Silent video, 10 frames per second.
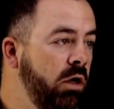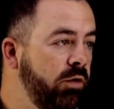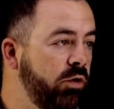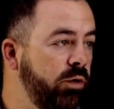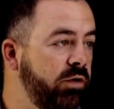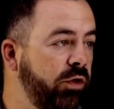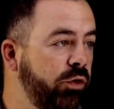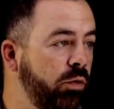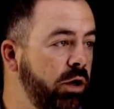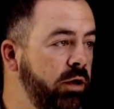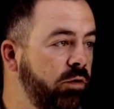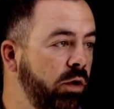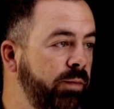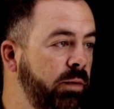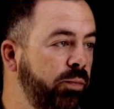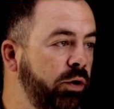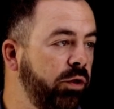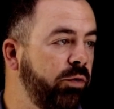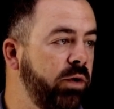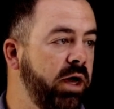So it's a 3, so I'm going to put a
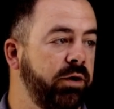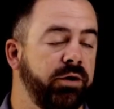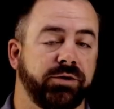3 out here.